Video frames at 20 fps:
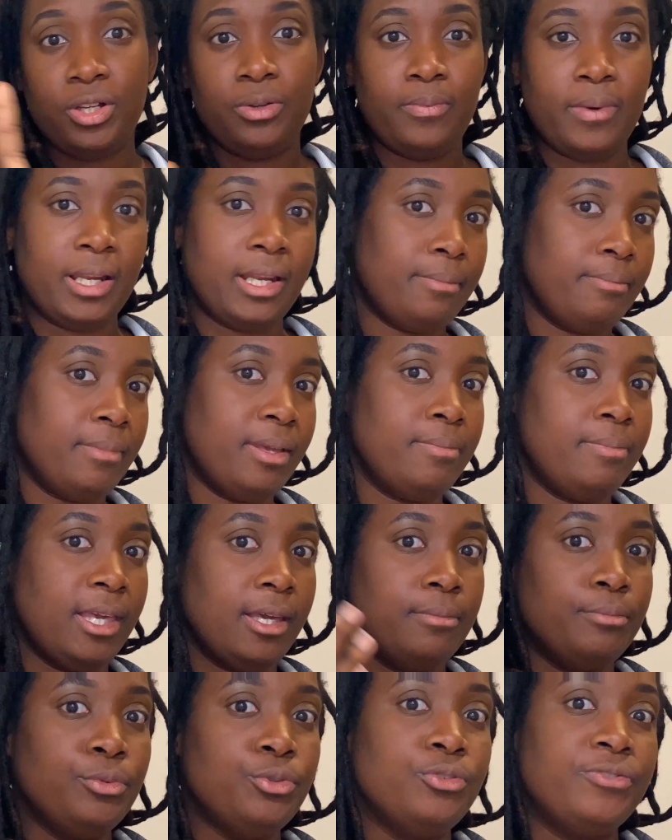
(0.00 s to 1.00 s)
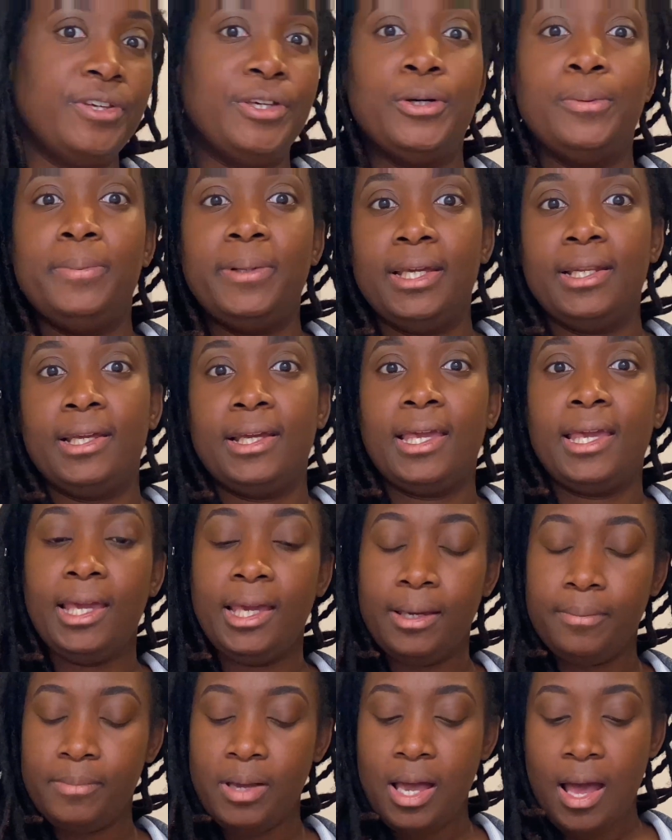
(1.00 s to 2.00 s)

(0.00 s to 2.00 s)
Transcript: whether it may be a movie or playing a game,